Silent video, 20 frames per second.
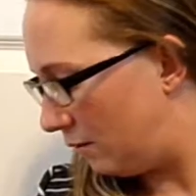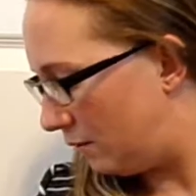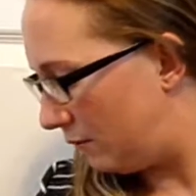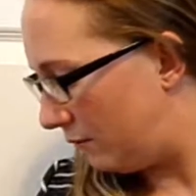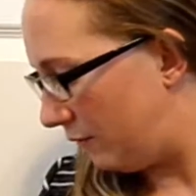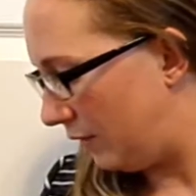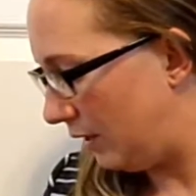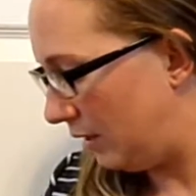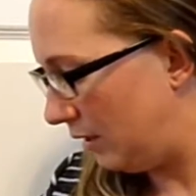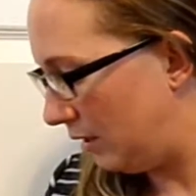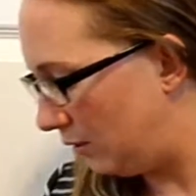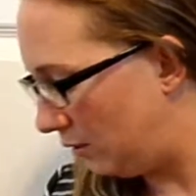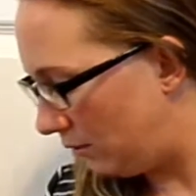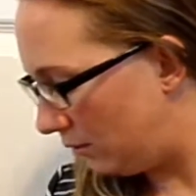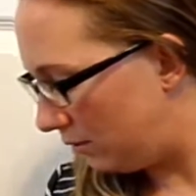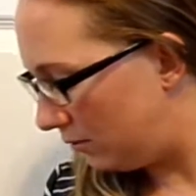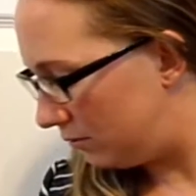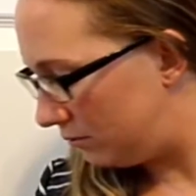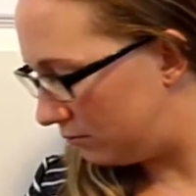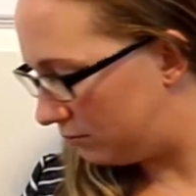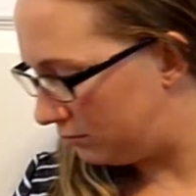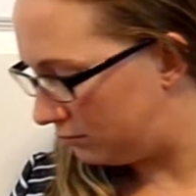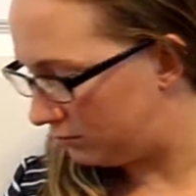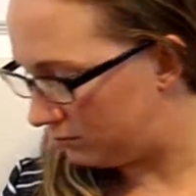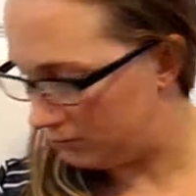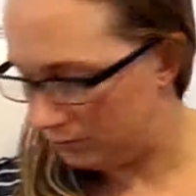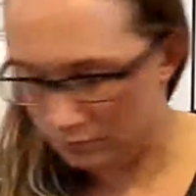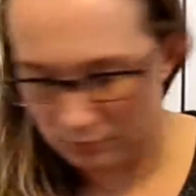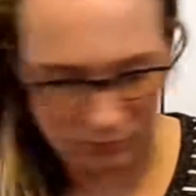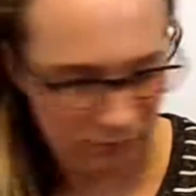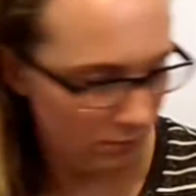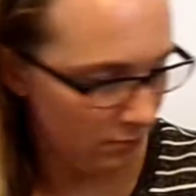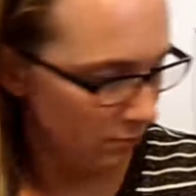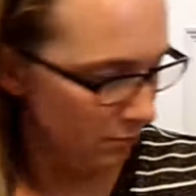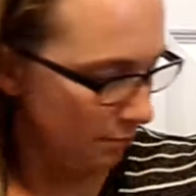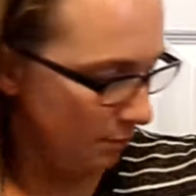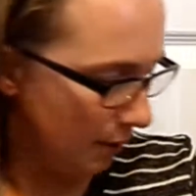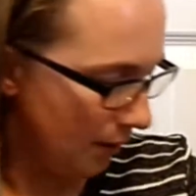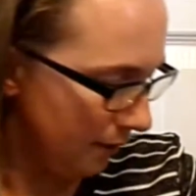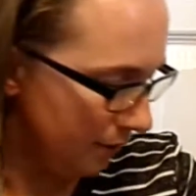Fun little
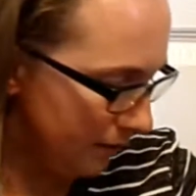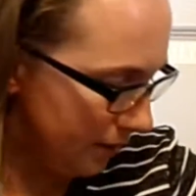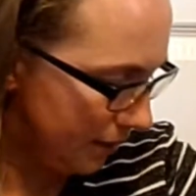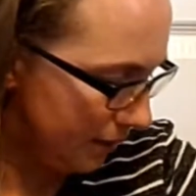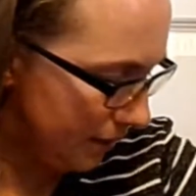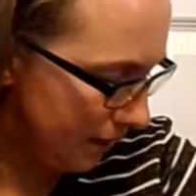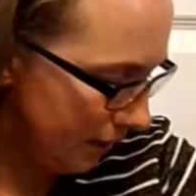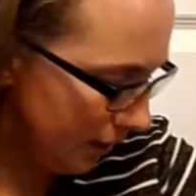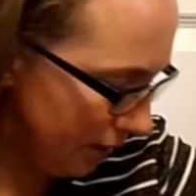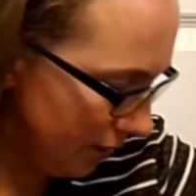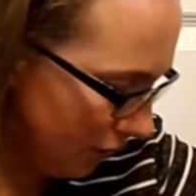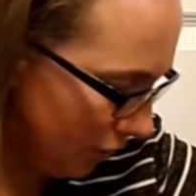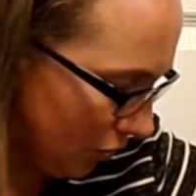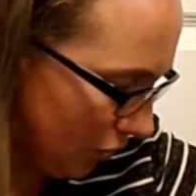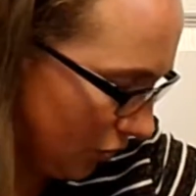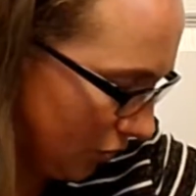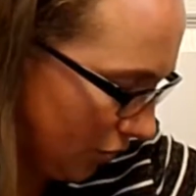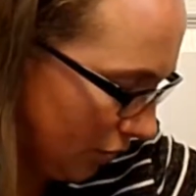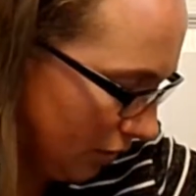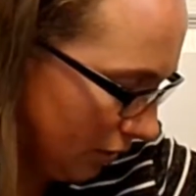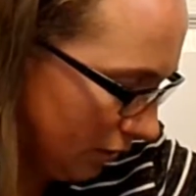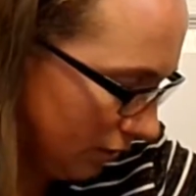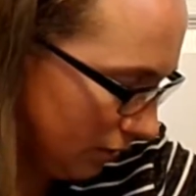puff stitch.